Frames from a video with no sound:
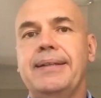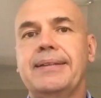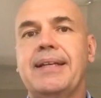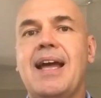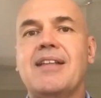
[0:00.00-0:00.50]

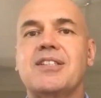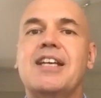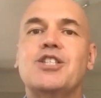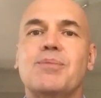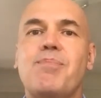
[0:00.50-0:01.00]

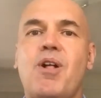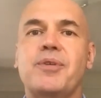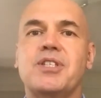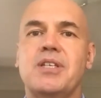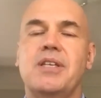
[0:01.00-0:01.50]
cancellation
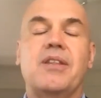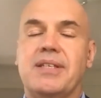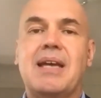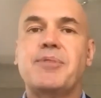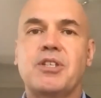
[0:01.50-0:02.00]
policy,
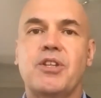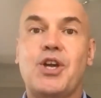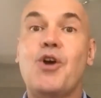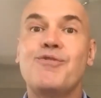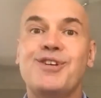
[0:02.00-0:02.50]
subject to the
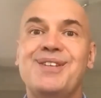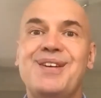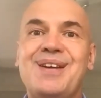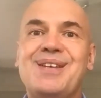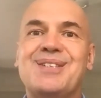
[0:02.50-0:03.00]
COVID
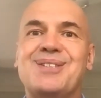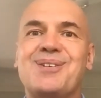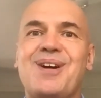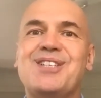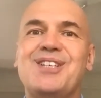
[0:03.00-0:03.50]

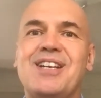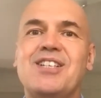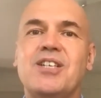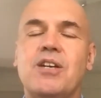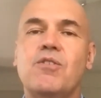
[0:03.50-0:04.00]
situation
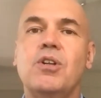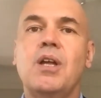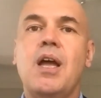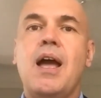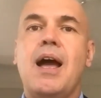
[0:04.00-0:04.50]
in
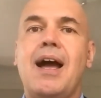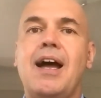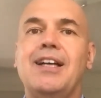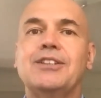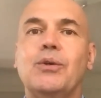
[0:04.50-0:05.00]
general.
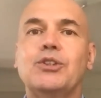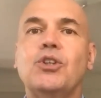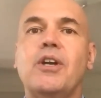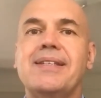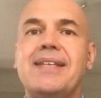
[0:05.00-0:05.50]
So it's
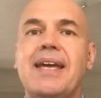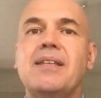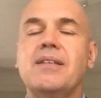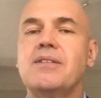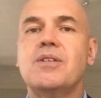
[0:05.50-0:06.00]
not
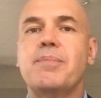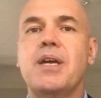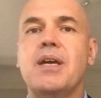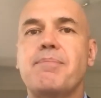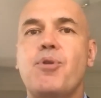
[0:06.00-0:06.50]
intended to
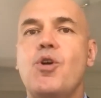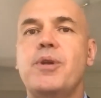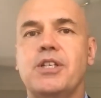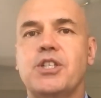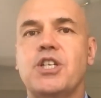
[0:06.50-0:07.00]
be a
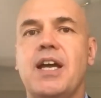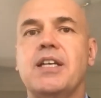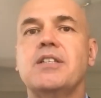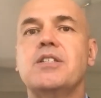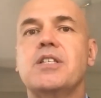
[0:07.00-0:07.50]
permanent
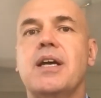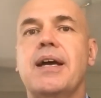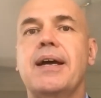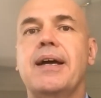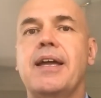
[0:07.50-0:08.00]
change
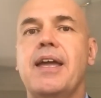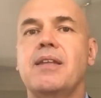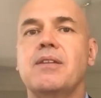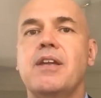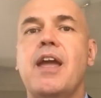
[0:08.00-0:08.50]

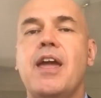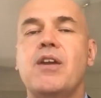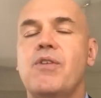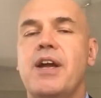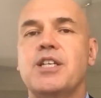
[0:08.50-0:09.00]
in
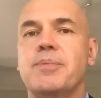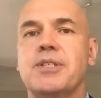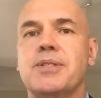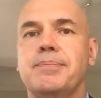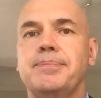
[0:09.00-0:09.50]

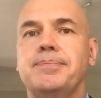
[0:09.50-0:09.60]
arrangements.